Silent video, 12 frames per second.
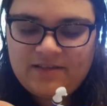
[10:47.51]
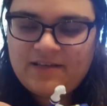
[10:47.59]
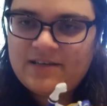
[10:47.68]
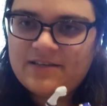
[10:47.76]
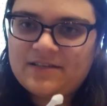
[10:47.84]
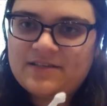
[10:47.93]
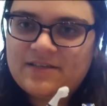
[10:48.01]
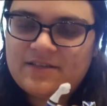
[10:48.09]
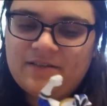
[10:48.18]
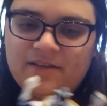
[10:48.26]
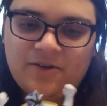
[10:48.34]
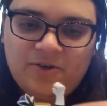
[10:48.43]
His
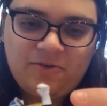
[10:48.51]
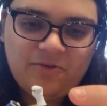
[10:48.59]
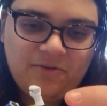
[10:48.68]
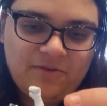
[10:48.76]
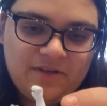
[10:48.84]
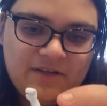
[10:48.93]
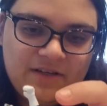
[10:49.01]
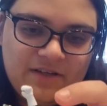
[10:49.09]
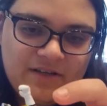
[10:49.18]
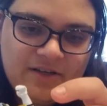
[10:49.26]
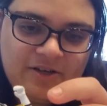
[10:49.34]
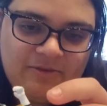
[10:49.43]
little
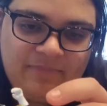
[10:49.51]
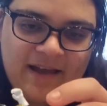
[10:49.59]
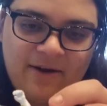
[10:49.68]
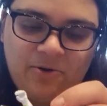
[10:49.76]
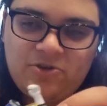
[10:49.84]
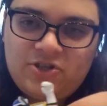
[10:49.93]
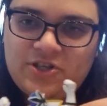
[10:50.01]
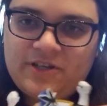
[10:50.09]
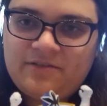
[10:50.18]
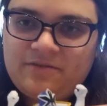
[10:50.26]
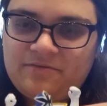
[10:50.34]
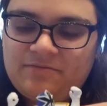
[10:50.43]
pouch
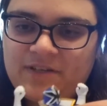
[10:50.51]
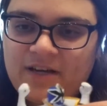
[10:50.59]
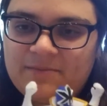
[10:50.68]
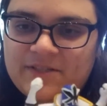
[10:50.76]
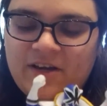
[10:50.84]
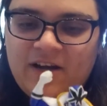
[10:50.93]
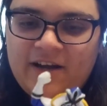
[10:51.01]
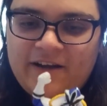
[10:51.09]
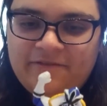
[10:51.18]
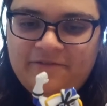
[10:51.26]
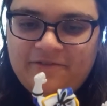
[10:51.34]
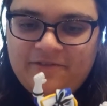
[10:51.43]
comes
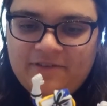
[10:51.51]
off,